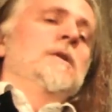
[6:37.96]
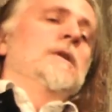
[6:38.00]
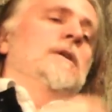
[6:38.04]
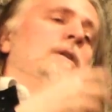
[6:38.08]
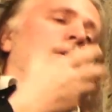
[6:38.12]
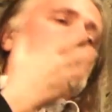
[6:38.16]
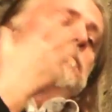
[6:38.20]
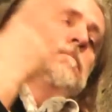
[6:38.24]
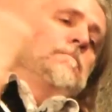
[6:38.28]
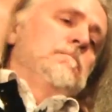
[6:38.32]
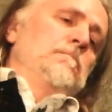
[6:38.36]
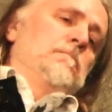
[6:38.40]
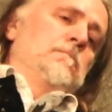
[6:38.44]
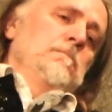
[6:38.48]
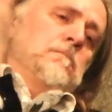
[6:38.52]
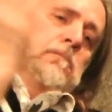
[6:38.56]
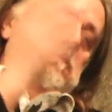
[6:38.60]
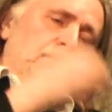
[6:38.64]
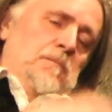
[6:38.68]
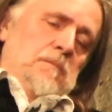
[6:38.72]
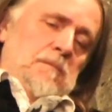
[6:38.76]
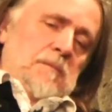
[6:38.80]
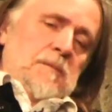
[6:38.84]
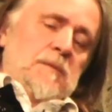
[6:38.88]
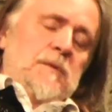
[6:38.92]
you know,
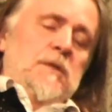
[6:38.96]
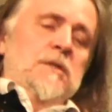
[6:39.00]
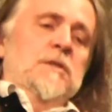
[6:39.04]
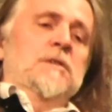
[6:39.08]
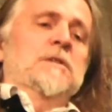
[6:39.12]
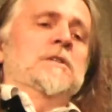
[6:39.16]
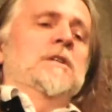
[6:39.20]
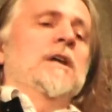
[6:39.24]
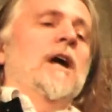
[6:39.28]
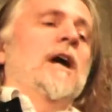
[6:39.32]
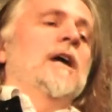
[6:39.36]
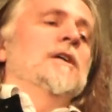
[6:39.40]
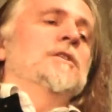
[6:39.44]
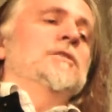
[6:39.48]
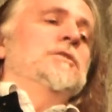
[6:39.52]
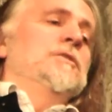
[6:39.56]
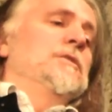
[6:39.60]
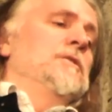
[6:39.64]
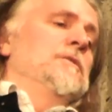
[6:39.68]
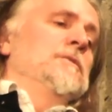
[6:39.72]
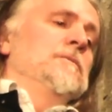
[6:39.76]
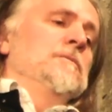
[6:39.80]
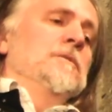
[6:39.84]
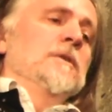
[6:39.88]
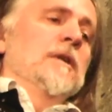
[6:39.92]

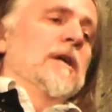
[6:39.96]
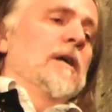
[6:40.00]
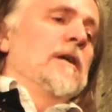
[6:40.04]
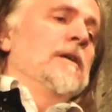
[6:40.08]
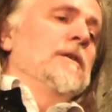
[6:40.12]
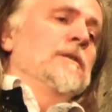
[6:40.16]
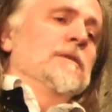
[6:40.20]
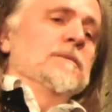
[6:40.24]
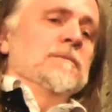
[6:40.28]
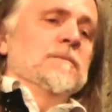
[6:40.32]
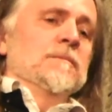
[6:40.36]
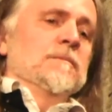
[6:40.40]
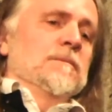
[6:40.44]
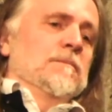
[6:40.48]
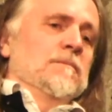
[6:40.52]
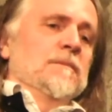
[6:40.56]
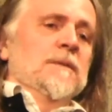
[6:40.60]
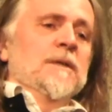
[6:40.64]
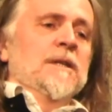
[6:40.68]
discussion, you know,